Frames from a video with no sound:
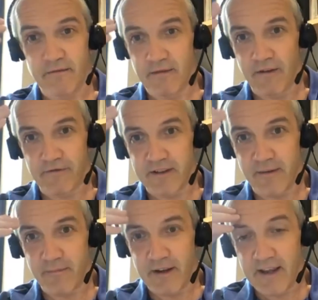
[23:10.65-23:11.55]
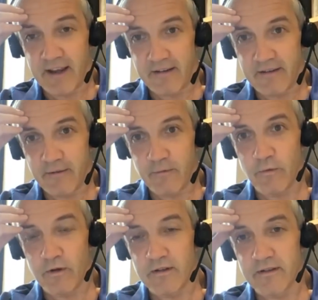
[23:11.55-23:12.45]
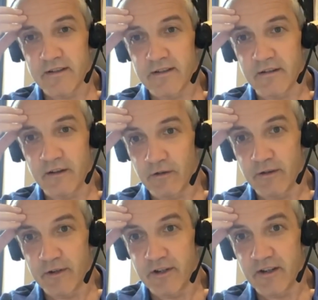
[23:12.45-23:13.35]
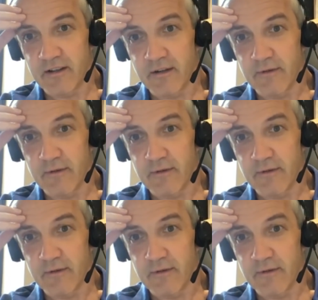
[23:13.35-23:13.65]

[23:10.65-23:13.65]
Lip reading: off the top of my head or he couldn't have been shot there,